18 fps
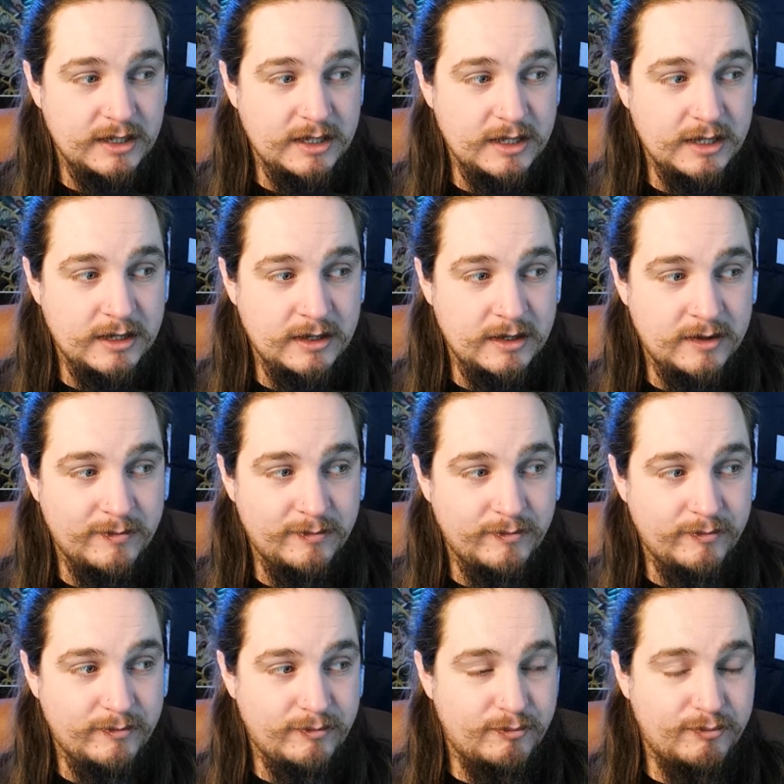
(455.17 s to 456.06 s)

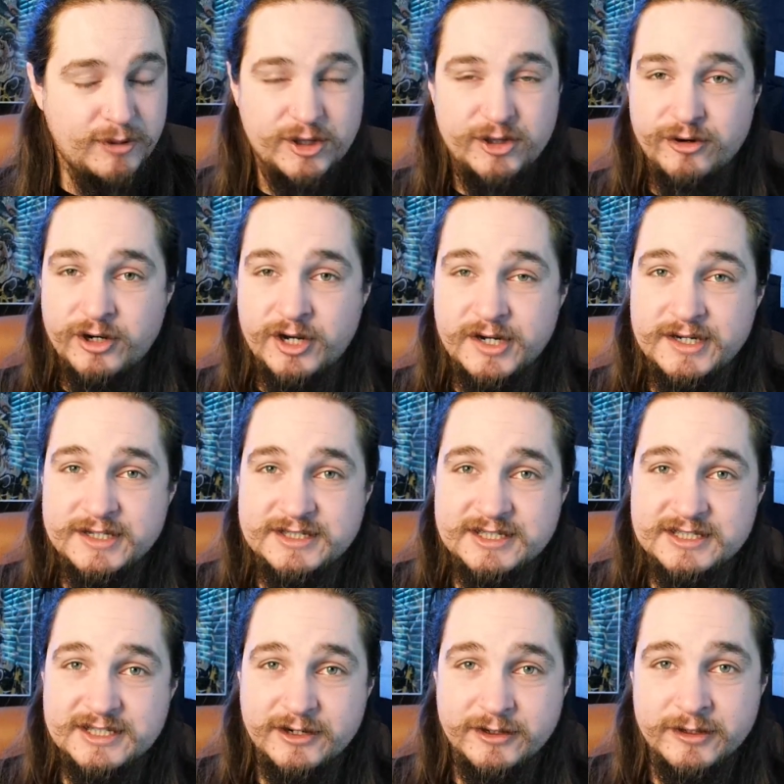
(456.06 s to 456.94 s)
but they're not
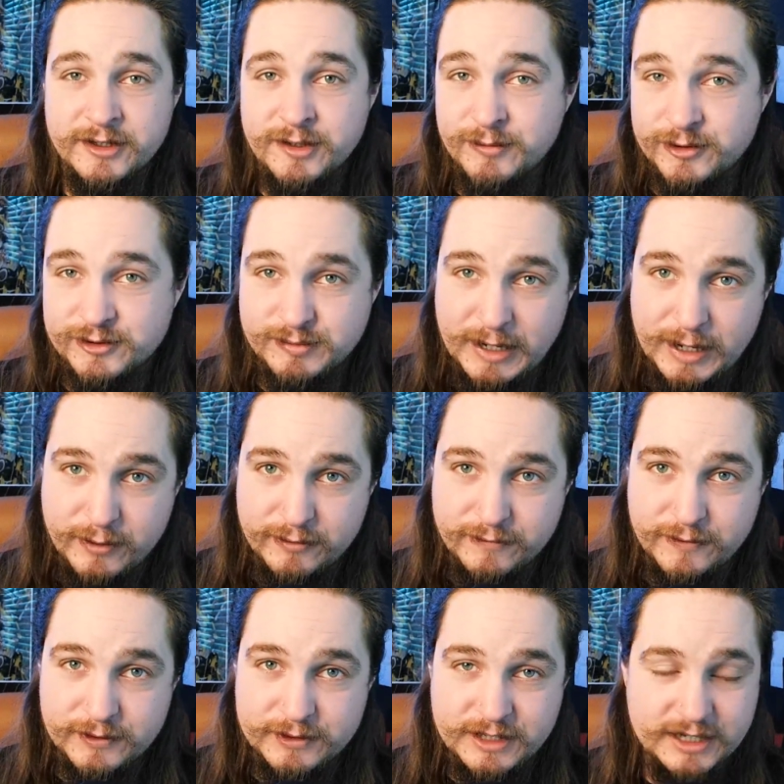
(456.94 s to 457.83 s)
necessarily the most
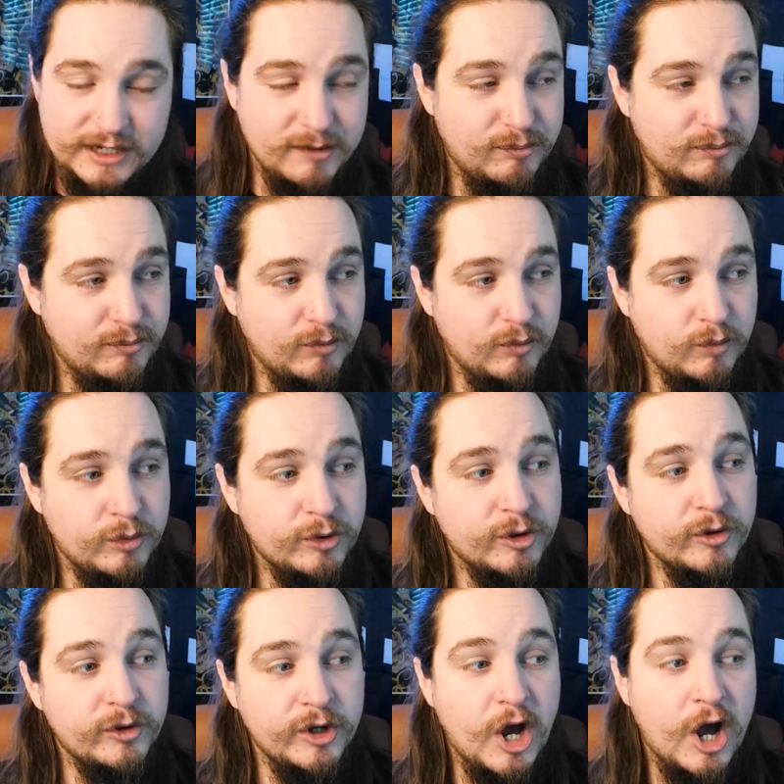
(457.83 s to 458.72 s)
powerful kick.
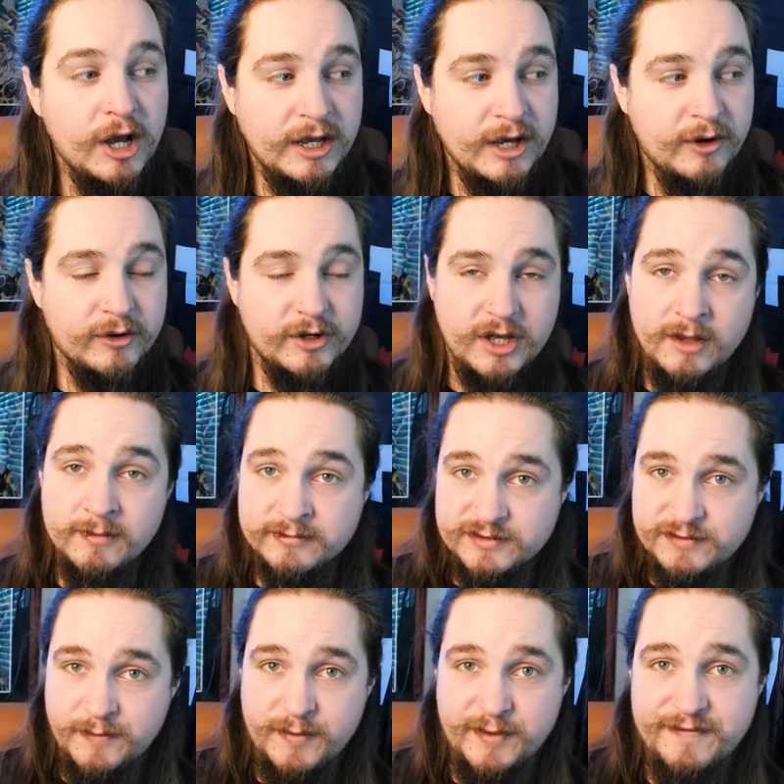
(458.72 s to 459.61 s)
The knockout
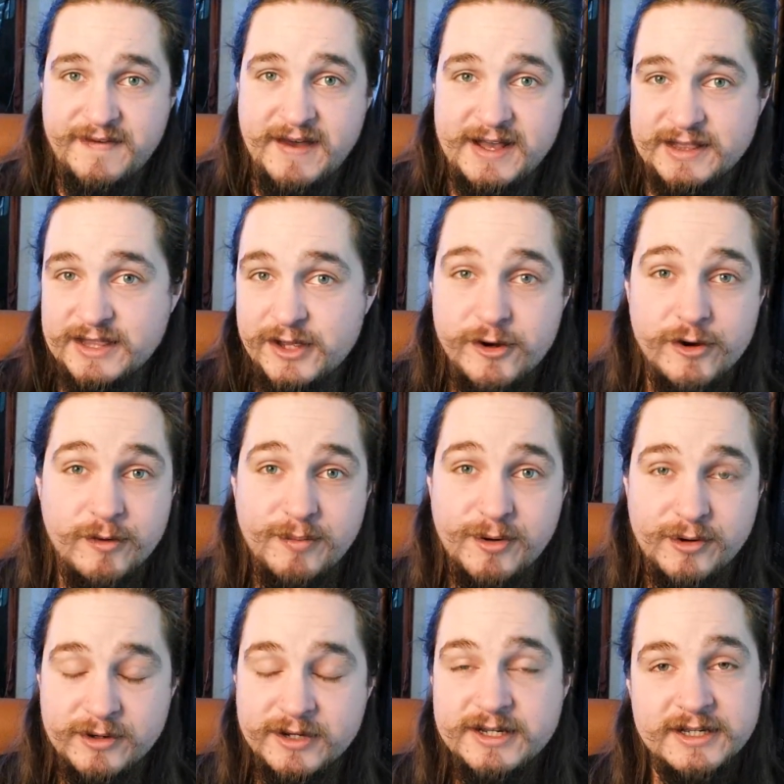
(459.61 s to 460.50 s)
comes from the fact that your
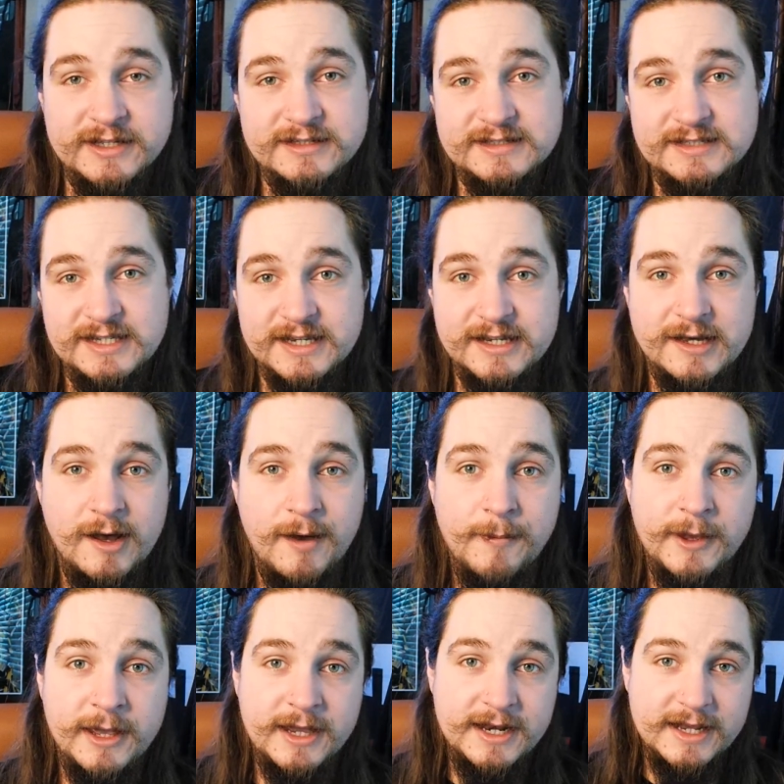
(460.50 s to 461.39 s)
opponent didn't see it
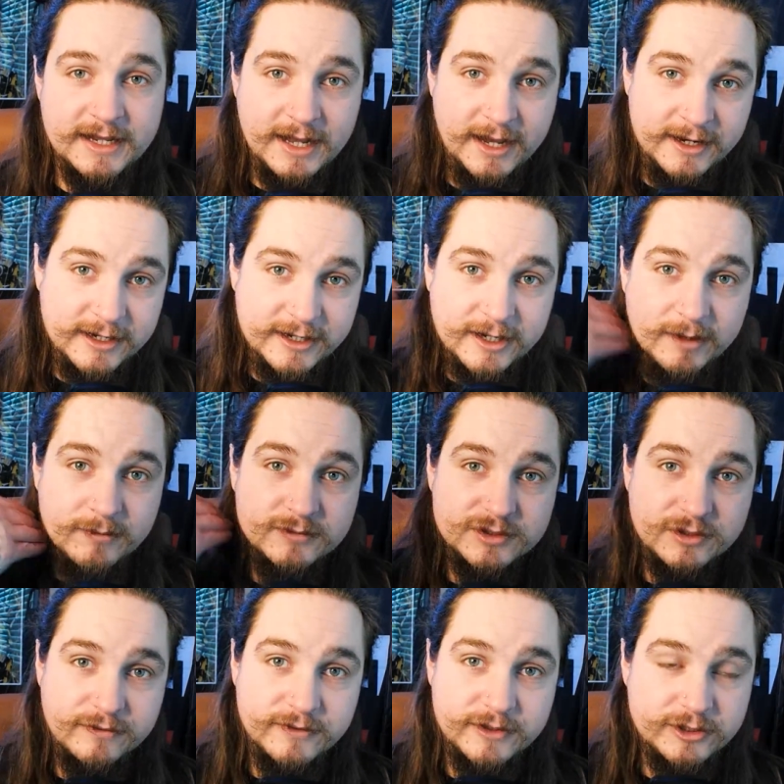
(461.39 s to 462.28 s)
coming, and it kind of comes
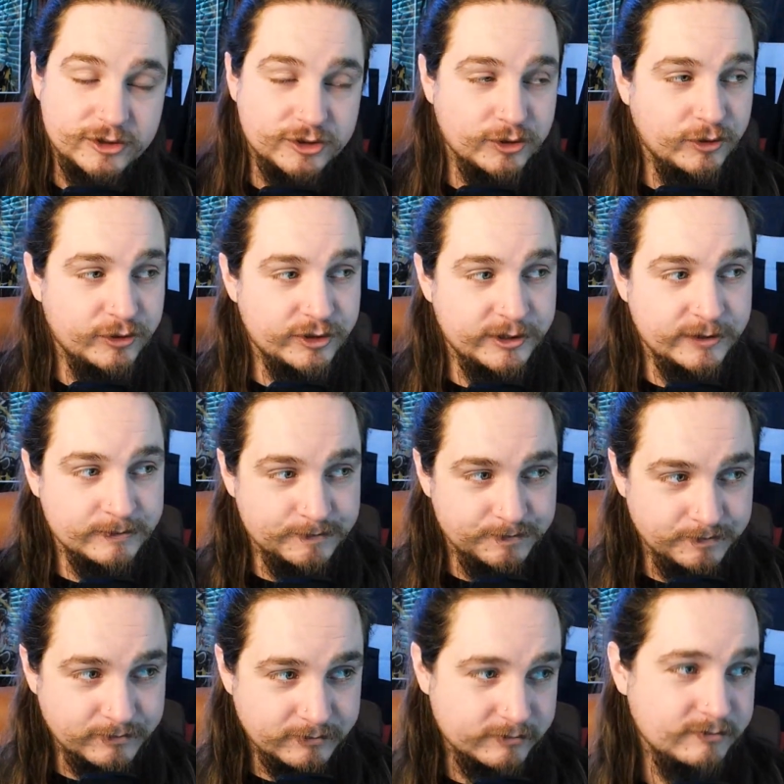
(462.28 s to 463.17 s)
over the shoulder.
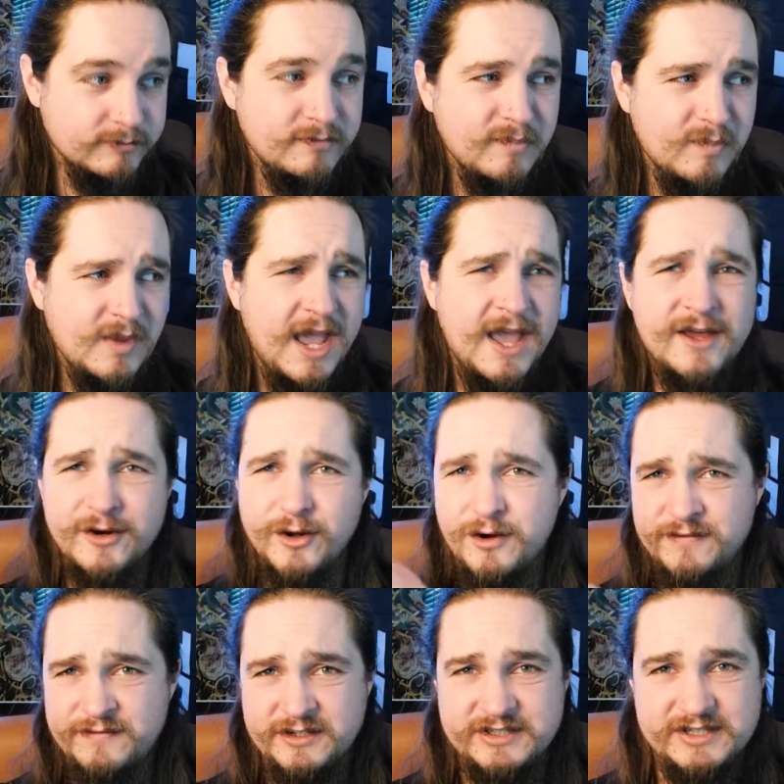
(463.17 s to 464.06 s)
And
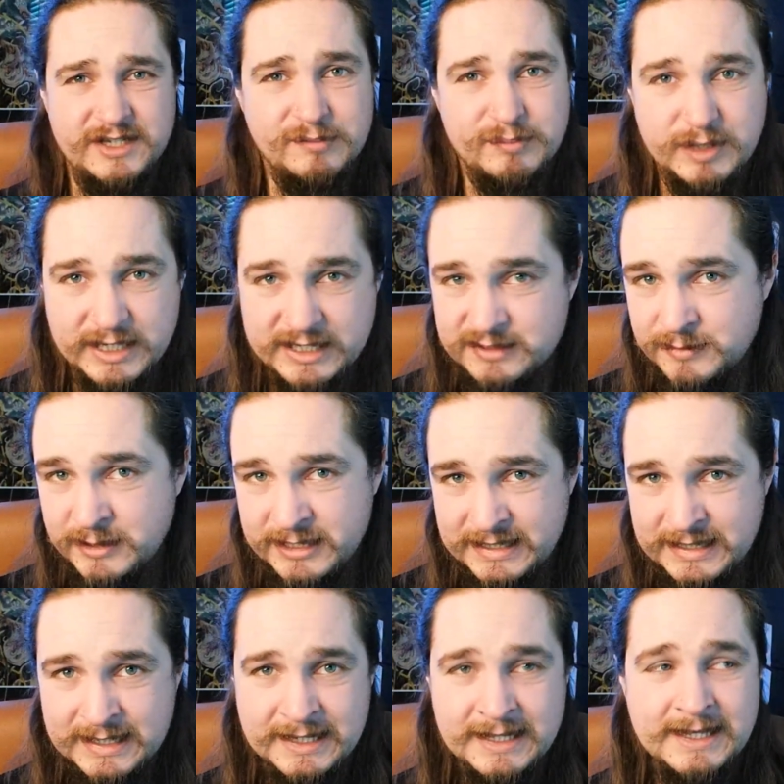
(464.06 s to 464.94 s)
obviously placement
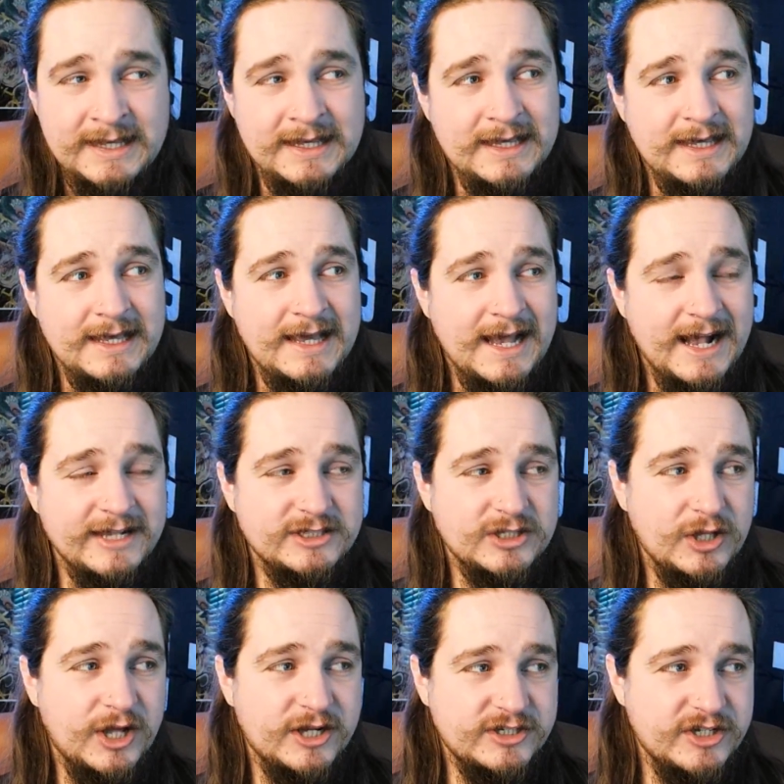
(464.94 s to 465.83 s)
has a
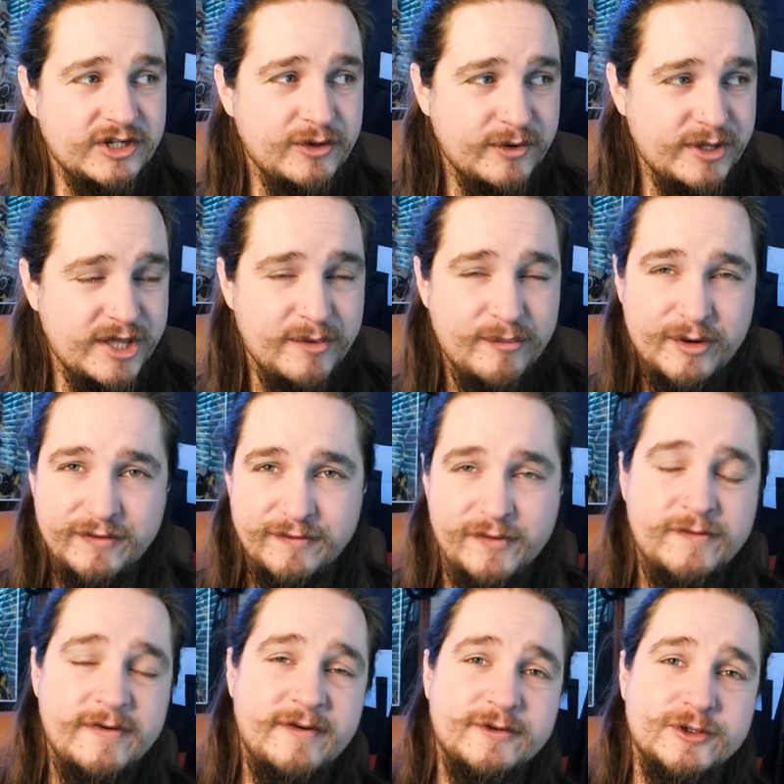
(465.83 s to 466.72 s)
lot to do with it, but if
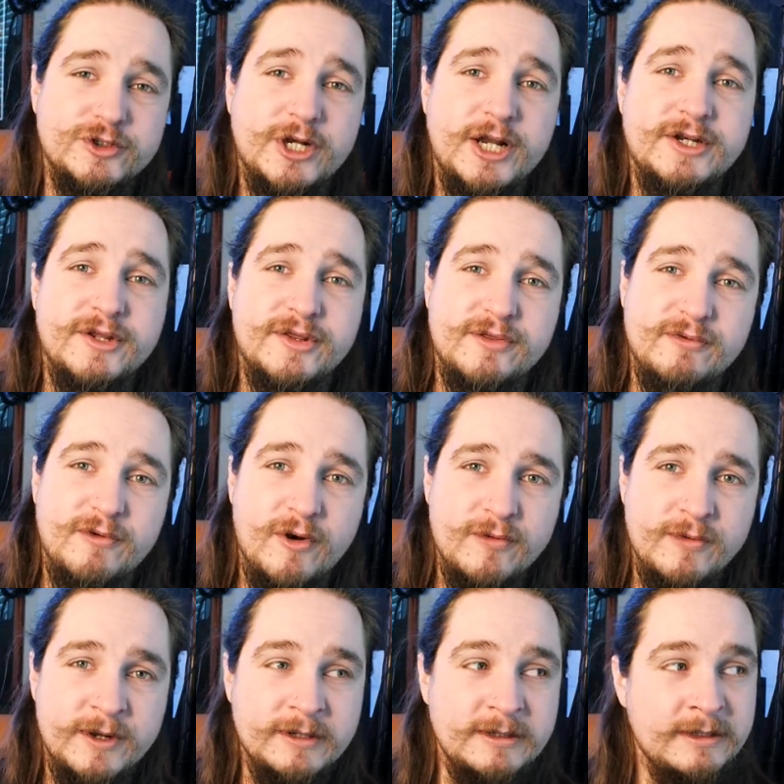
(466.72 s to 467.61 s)
you've ever tried to throw
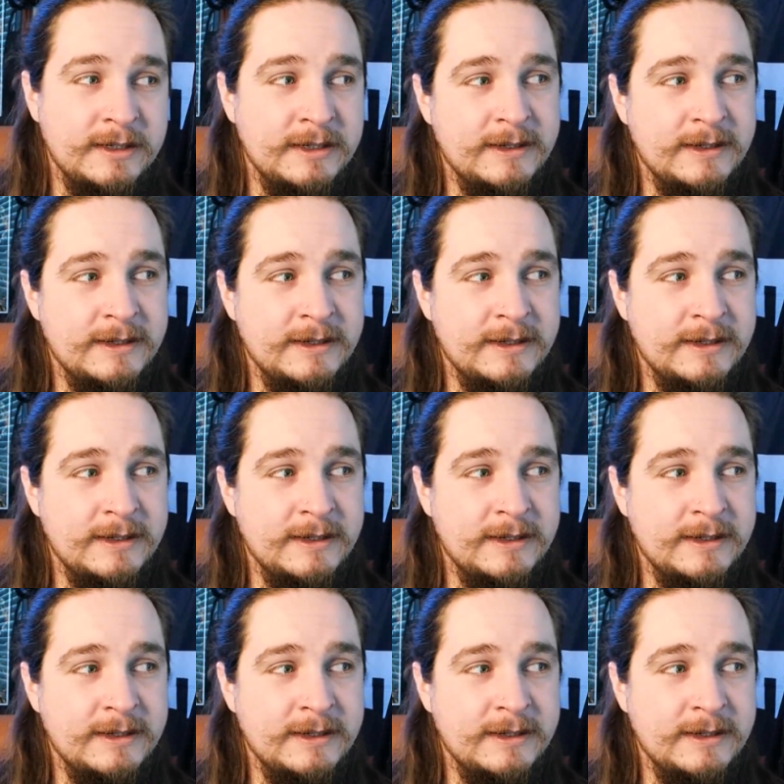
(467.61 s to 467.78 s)
one,